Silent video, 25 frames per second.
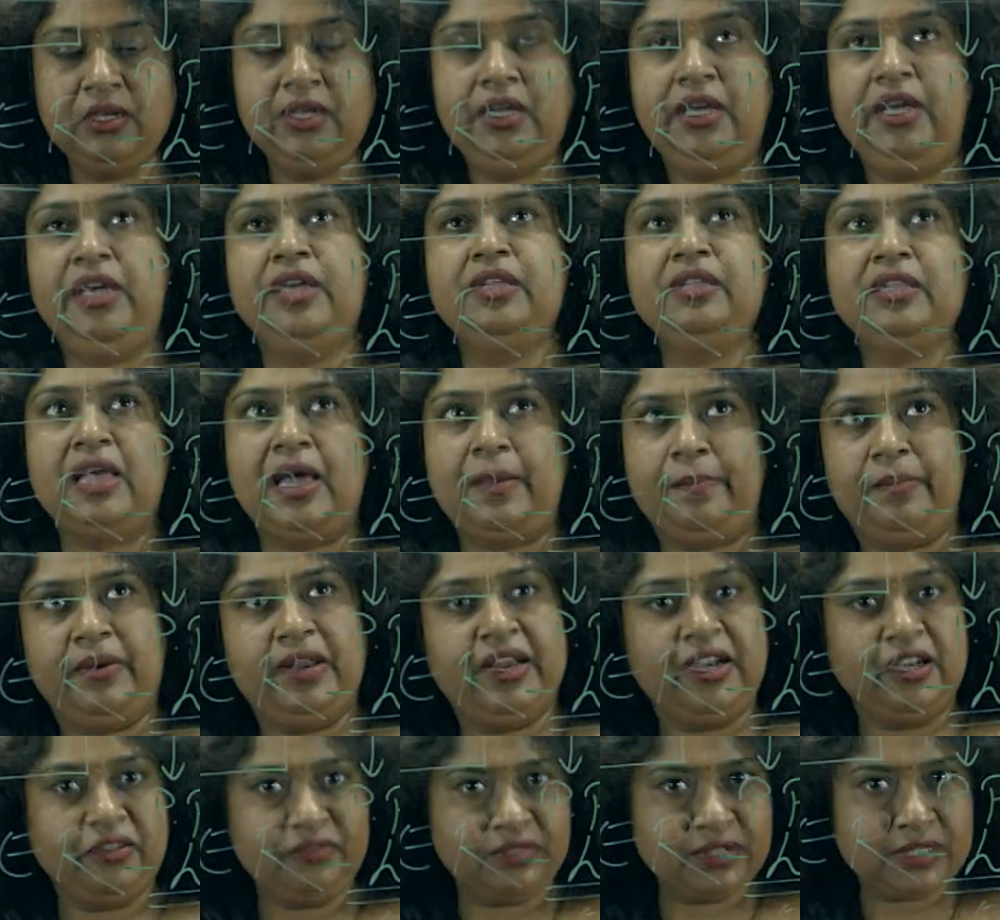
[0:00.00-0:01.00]
in
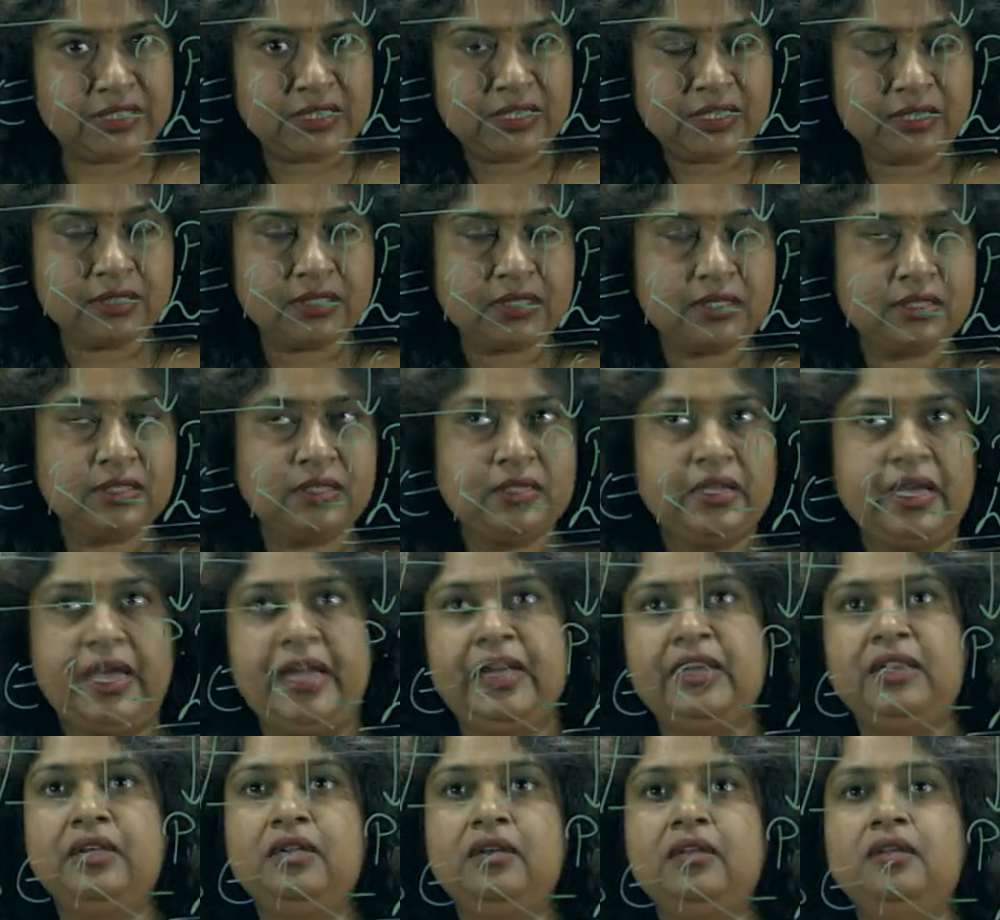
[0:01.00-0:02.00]
applied physics,
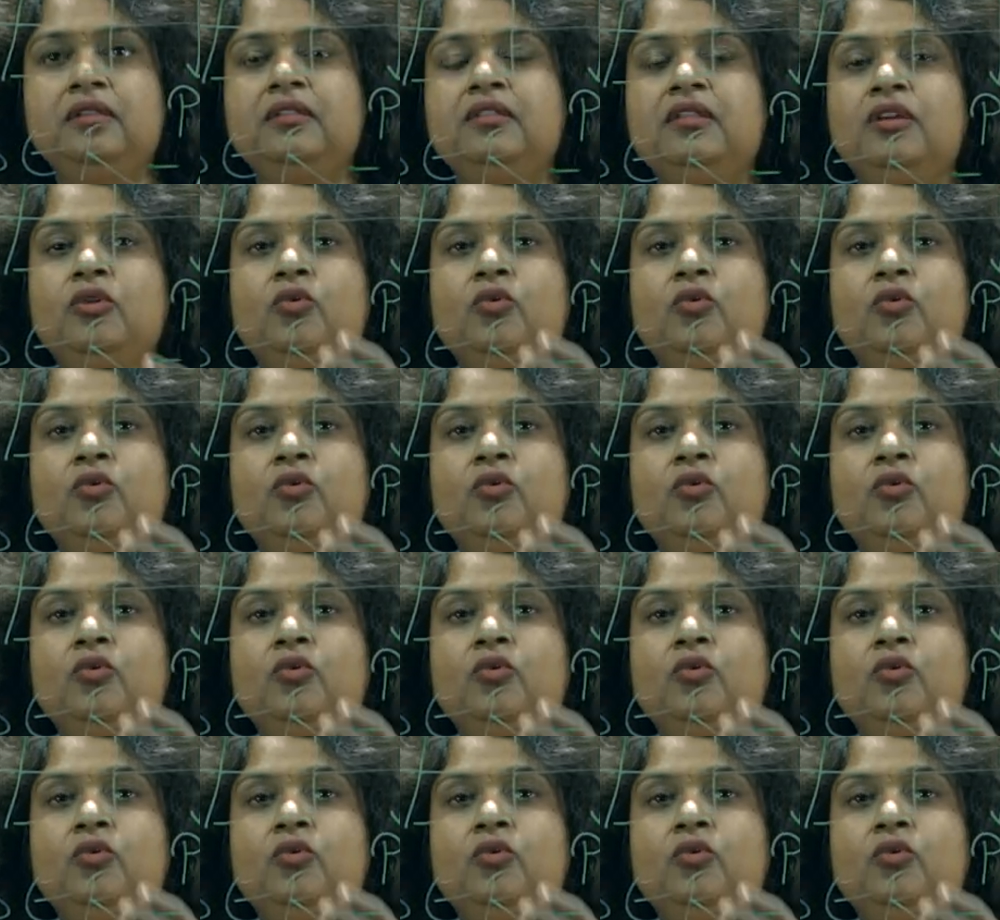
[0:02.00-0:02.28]
and the